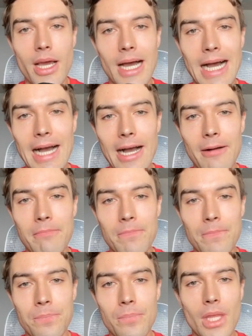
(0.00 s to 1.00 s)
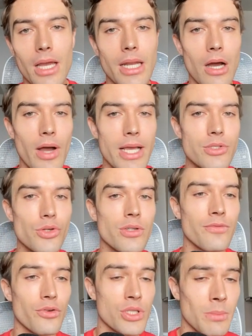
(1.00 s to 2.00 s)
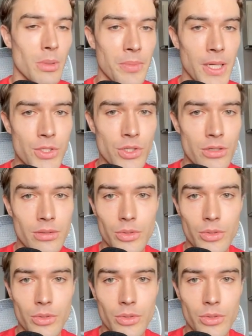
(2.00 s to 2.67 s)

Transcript: Now I search, for example, picture.